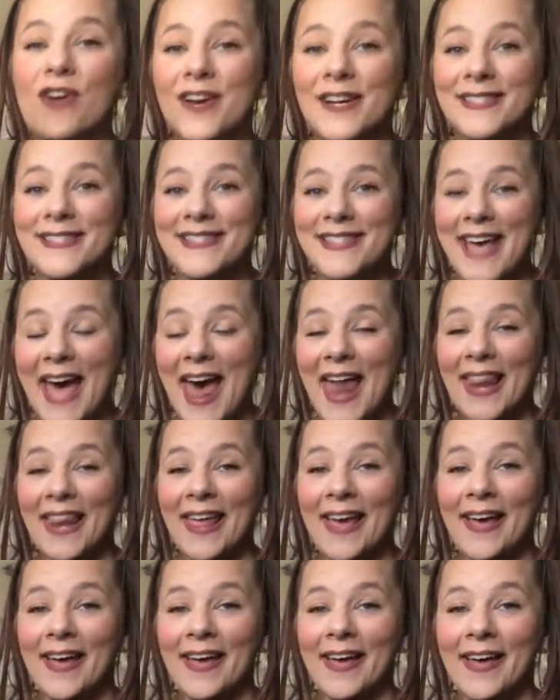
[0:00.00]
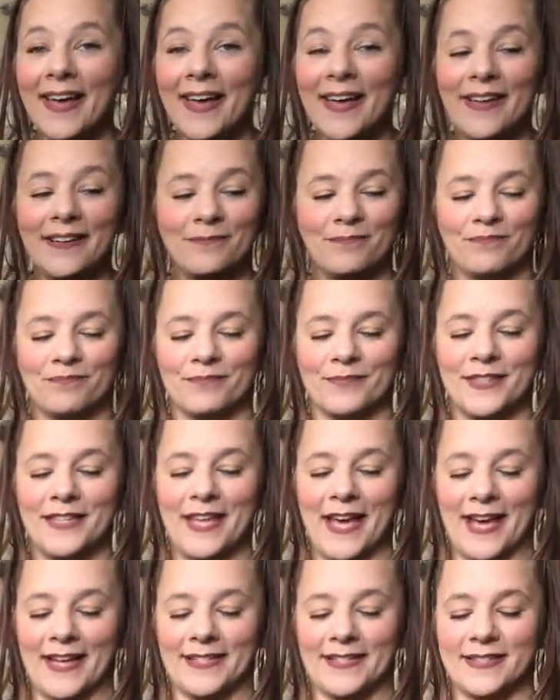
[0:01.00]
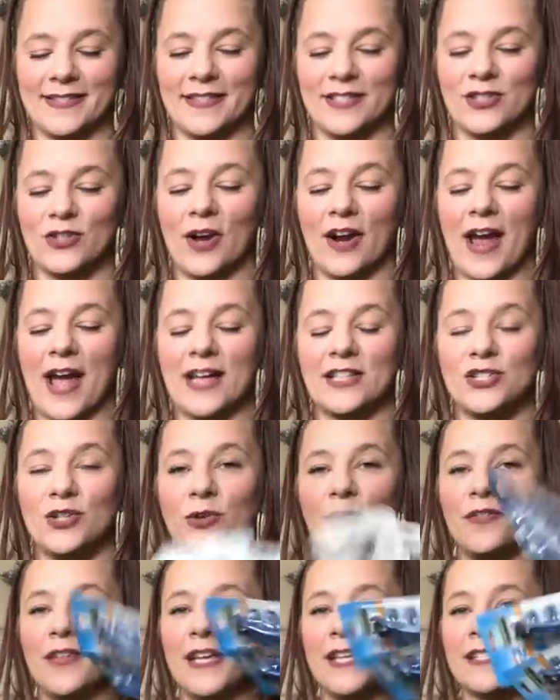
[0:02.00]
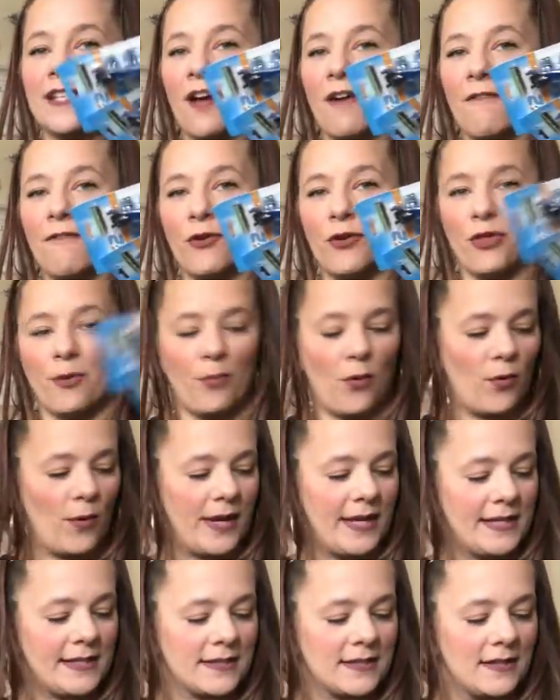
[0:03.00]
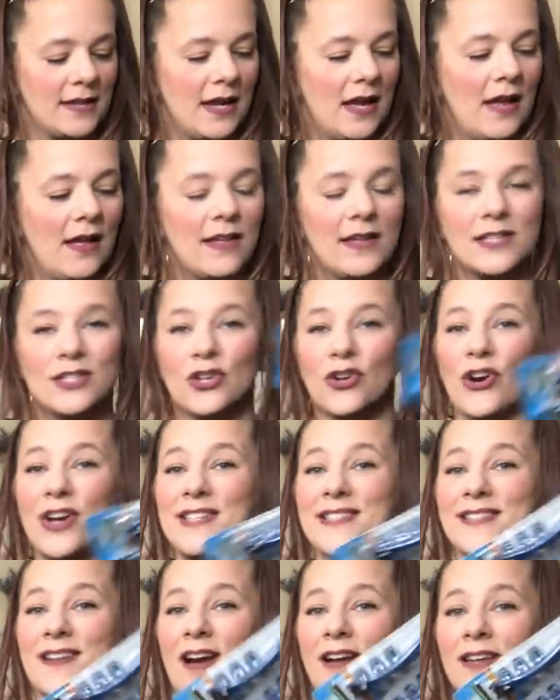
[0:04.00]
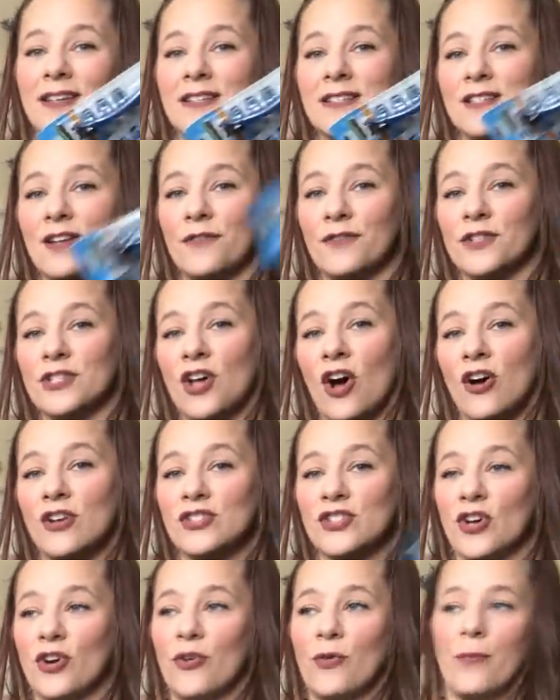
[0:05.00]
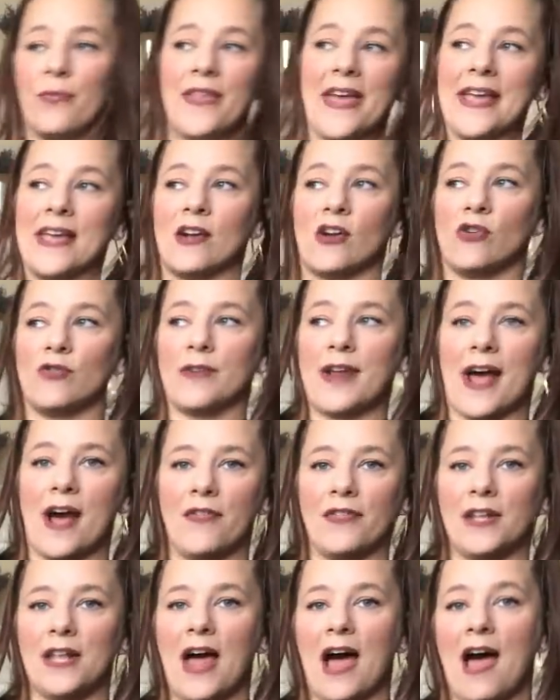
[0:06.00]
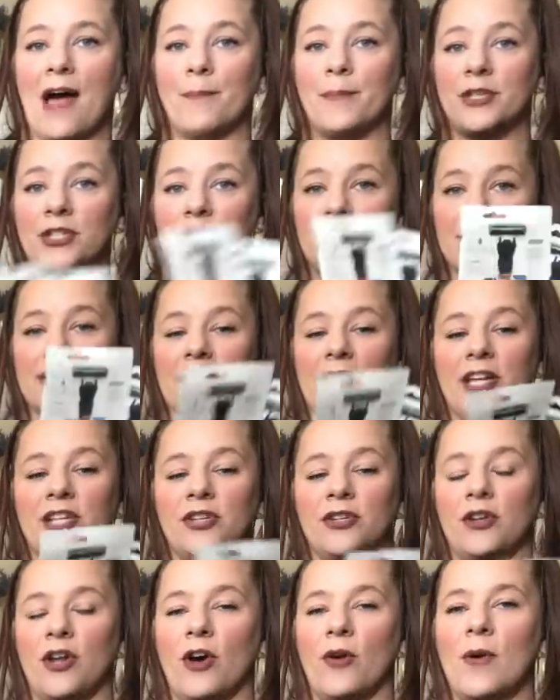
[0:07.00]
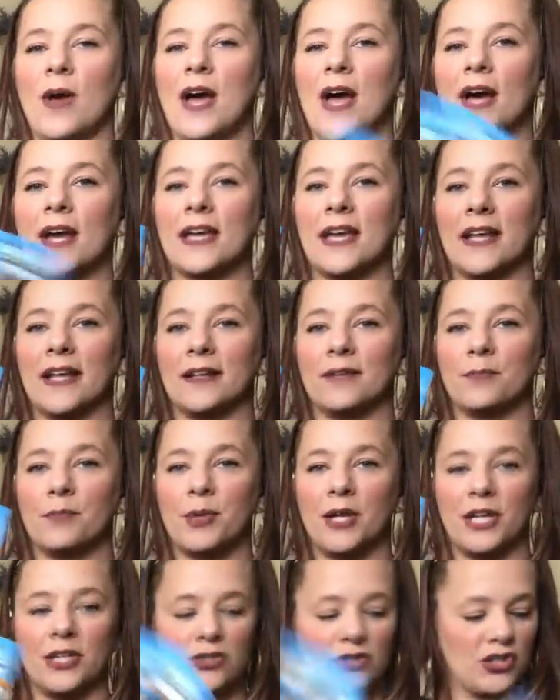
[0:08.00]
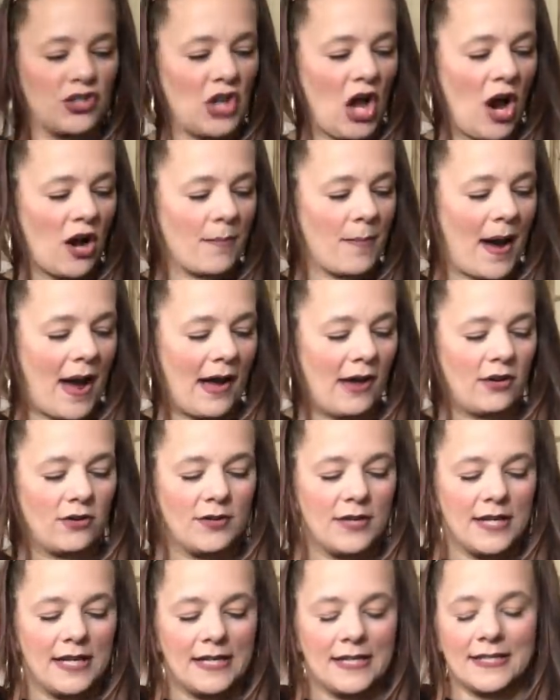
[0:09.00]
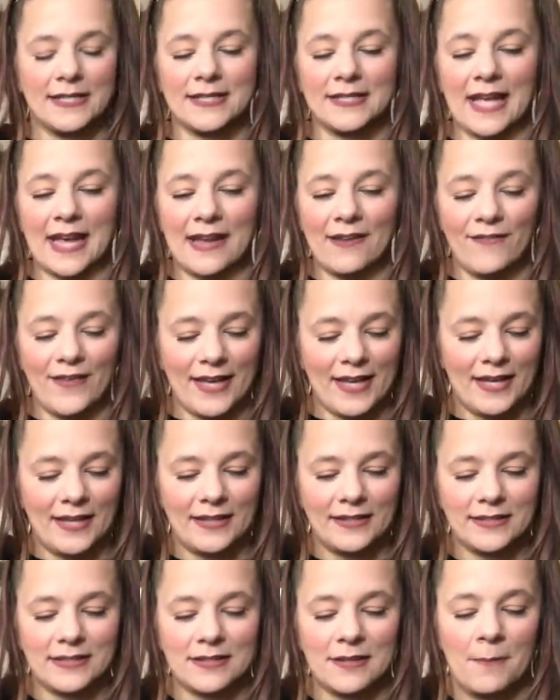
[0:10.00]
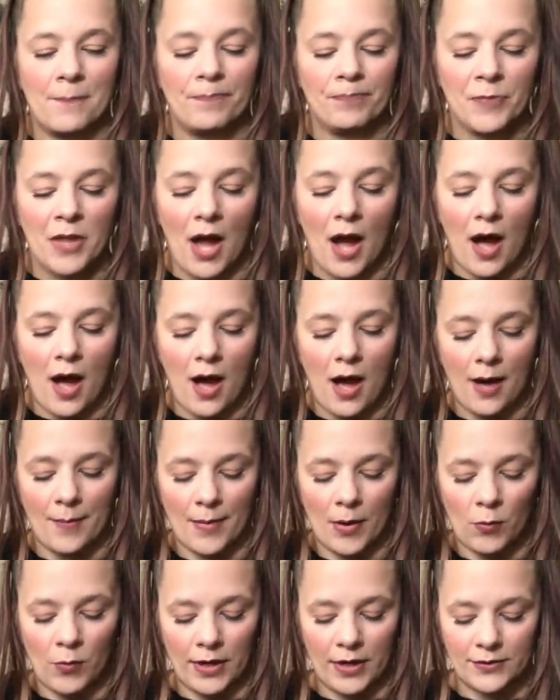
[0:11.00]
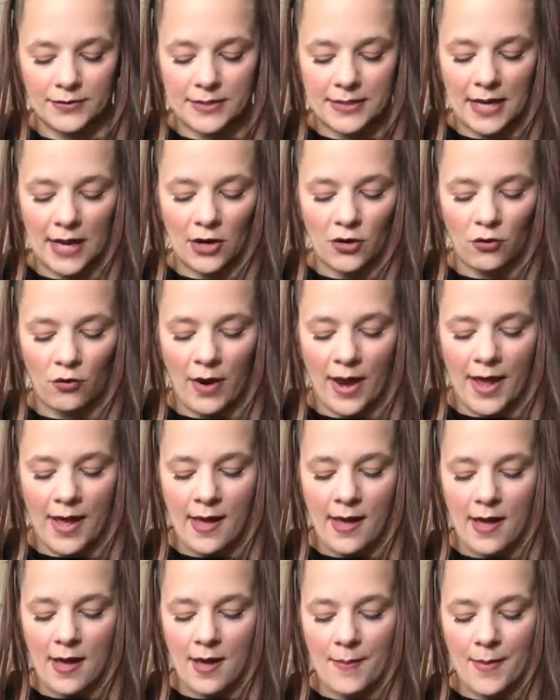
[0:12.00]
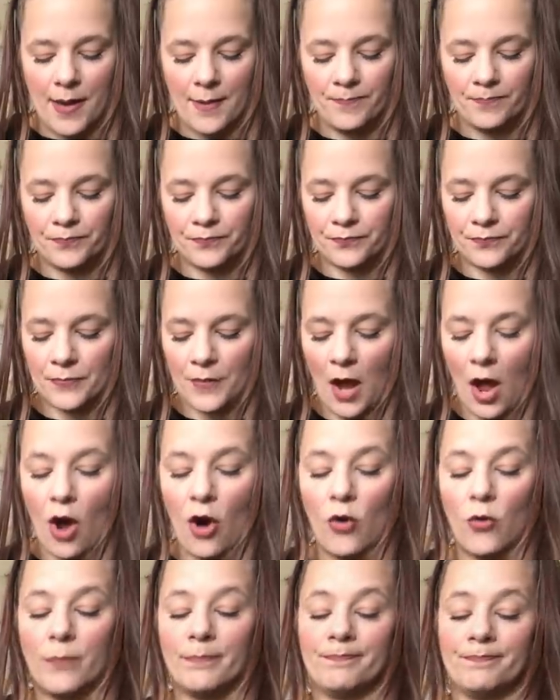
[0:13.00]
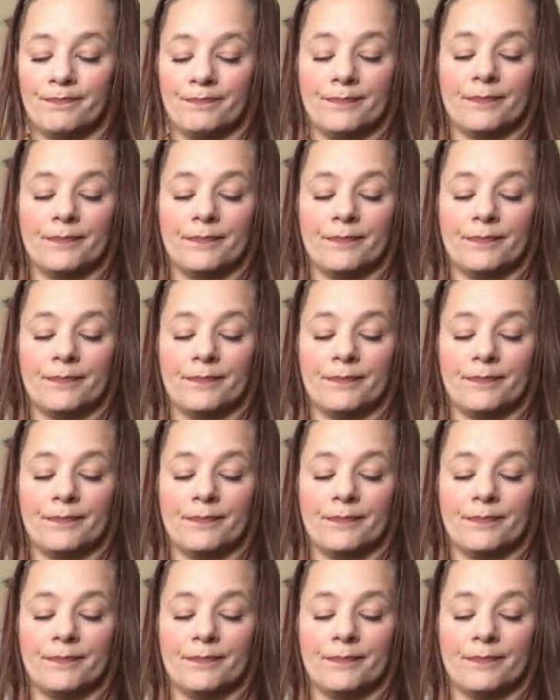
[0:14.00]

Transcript: For a dollar. Yes, so I got 2 of these for the boys. These are great stocking stuffers also, thinking on down the line, but just letting you know, again, put it in your stockpile. Save it. What else did I grab? Oh,